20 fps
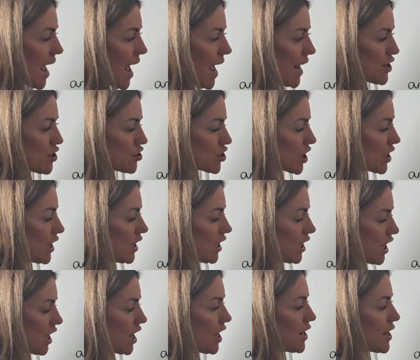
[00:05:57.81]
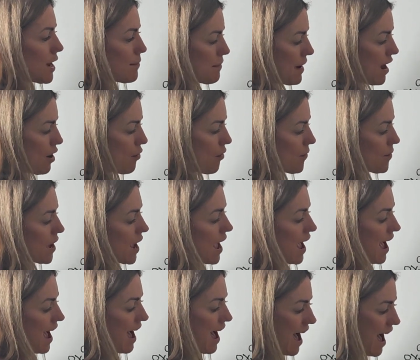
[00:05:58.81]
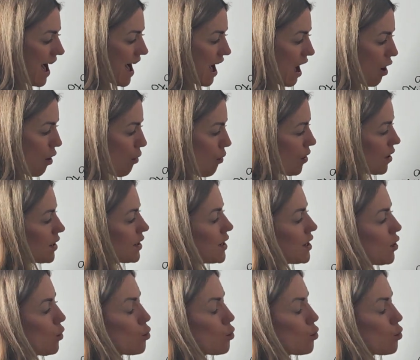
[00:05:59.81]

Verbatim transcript: And you're going to learn about how